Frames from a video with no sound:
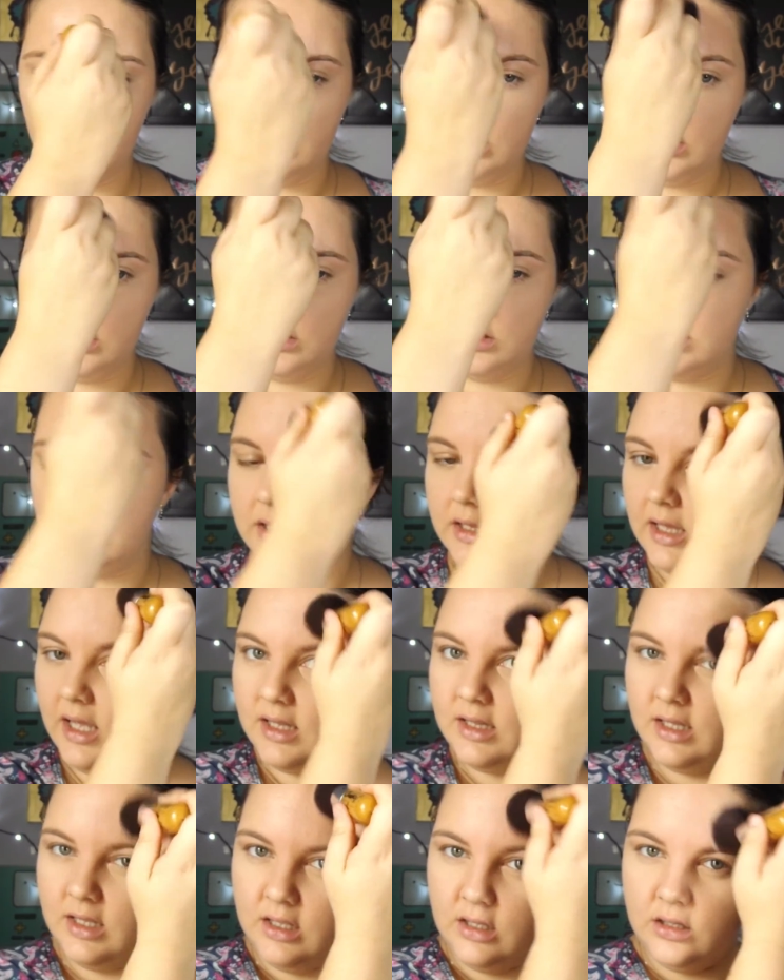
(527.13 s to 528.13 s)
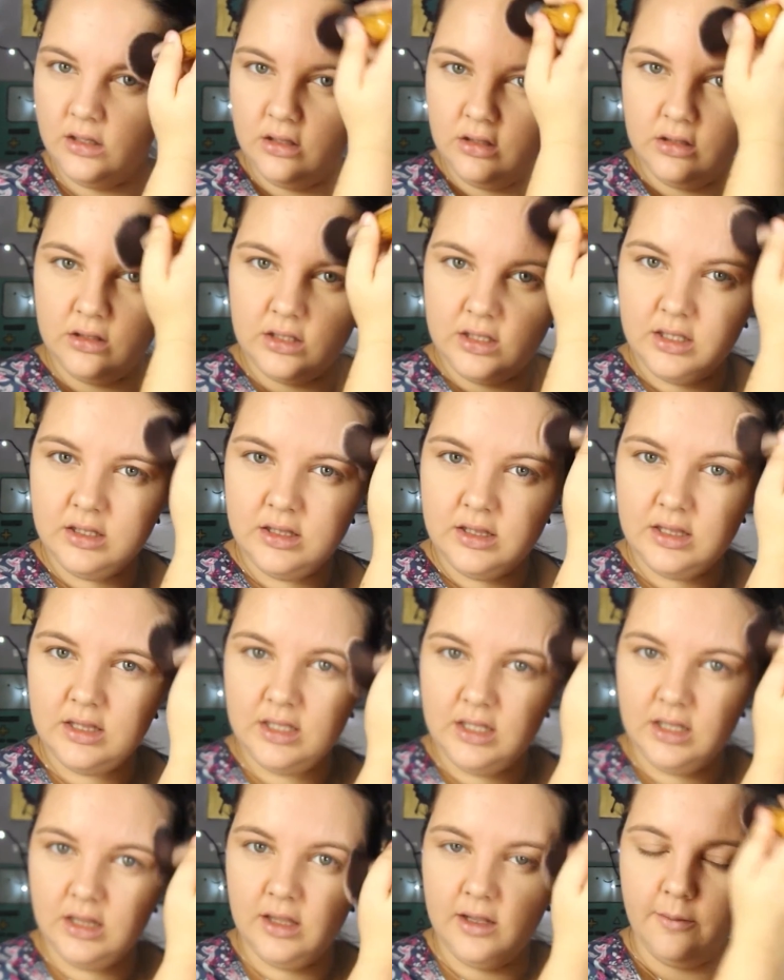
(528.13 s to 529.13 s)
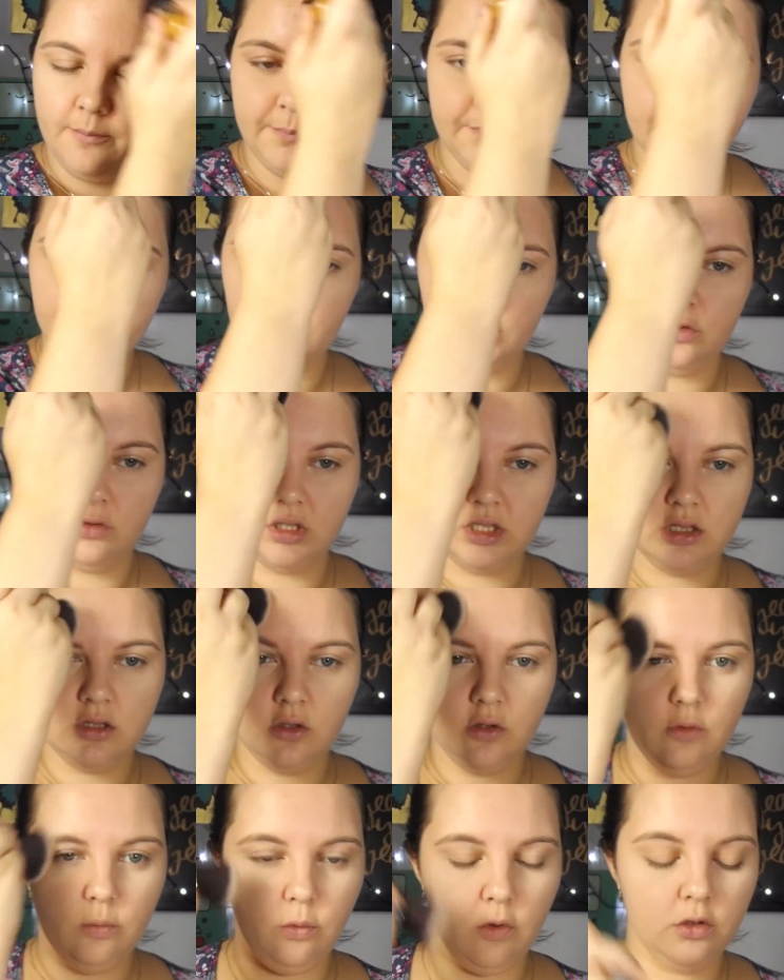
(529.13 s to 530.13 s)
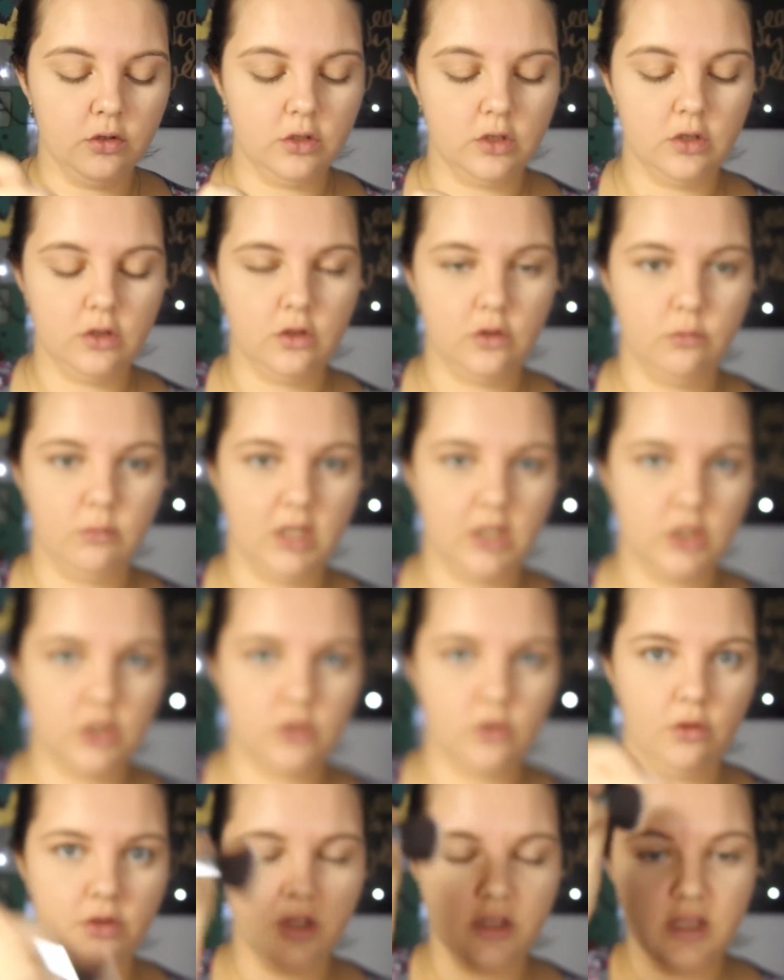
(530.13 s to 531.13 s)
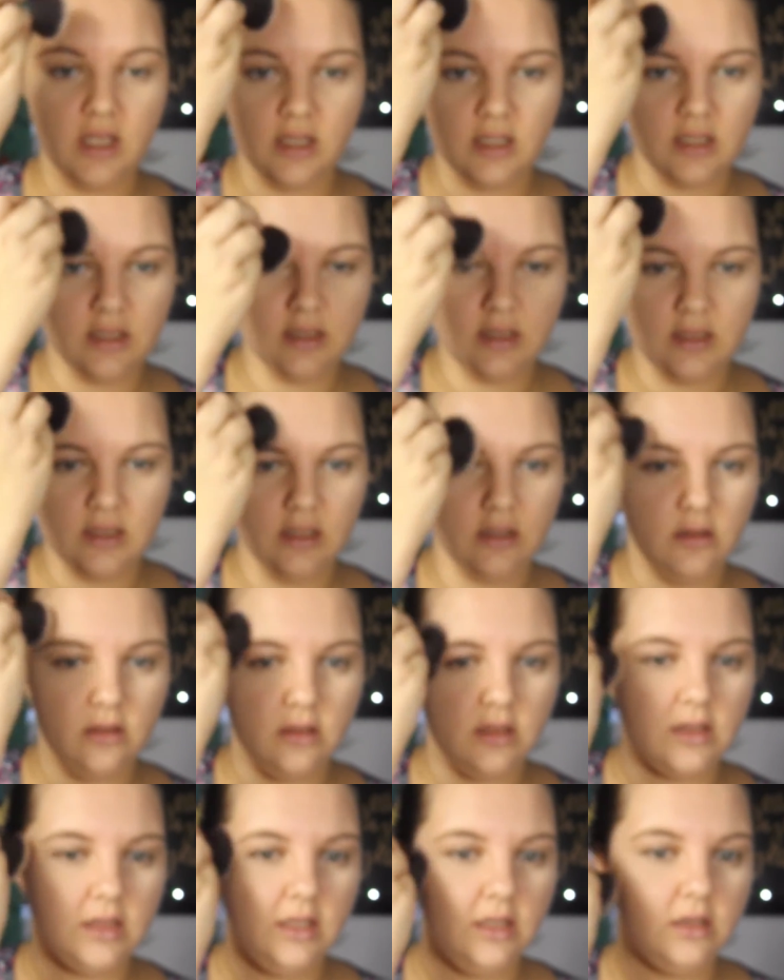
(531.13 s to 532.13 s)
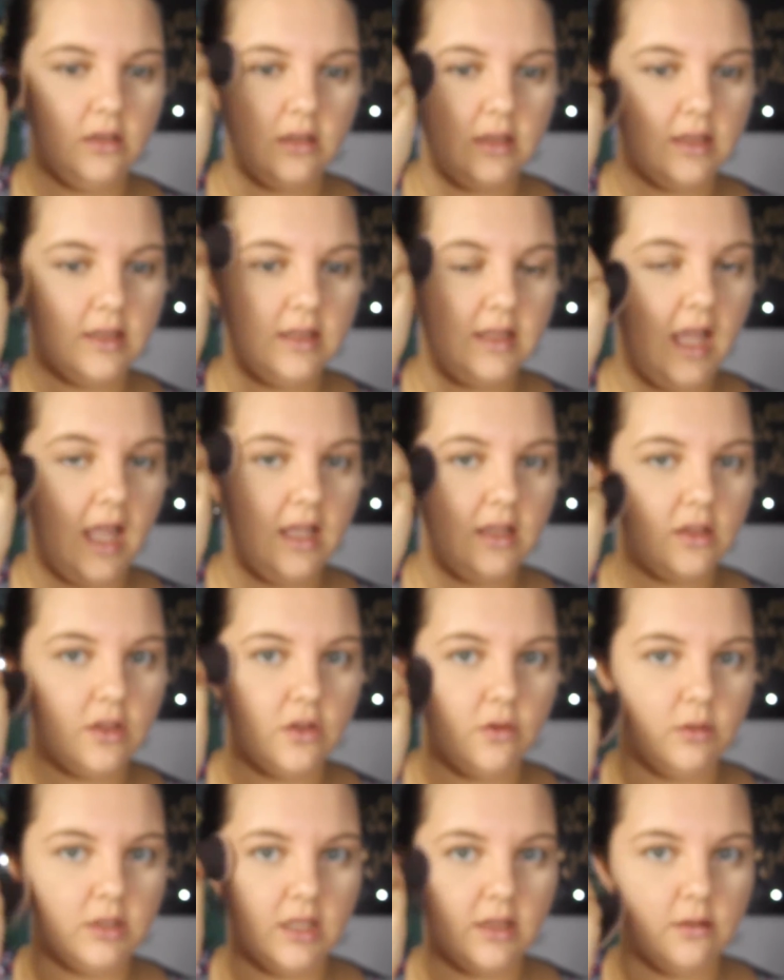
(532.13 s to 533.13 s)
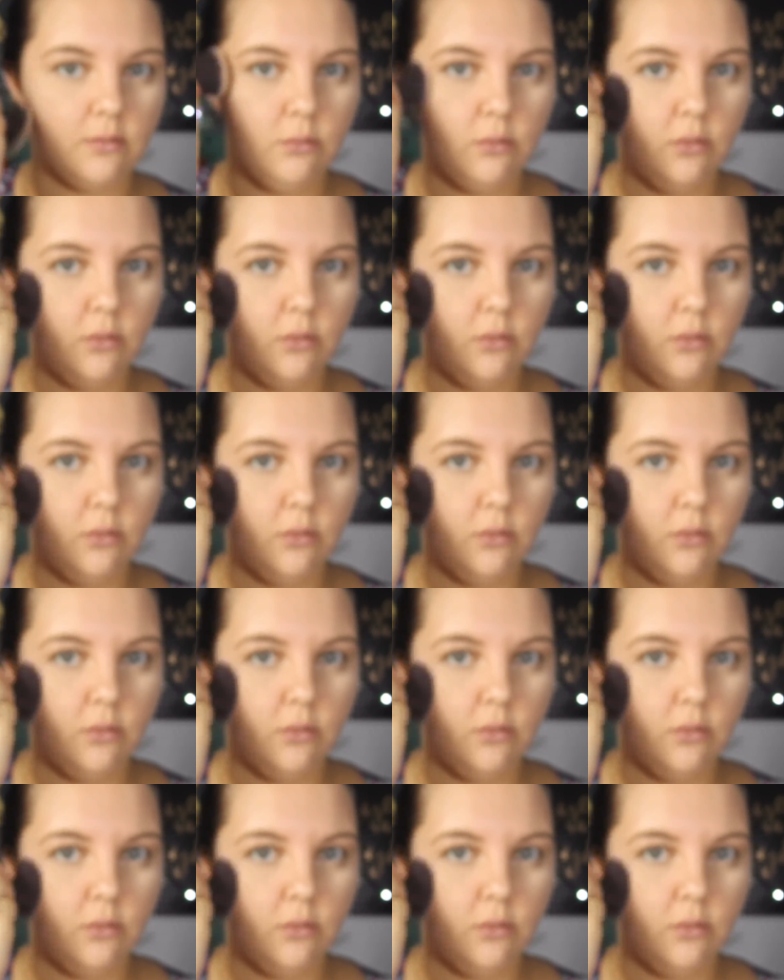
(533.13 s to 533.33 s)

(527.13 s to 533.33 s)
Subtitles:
setting concealer. You still want to make sure that that concealer is set so it doesn't move.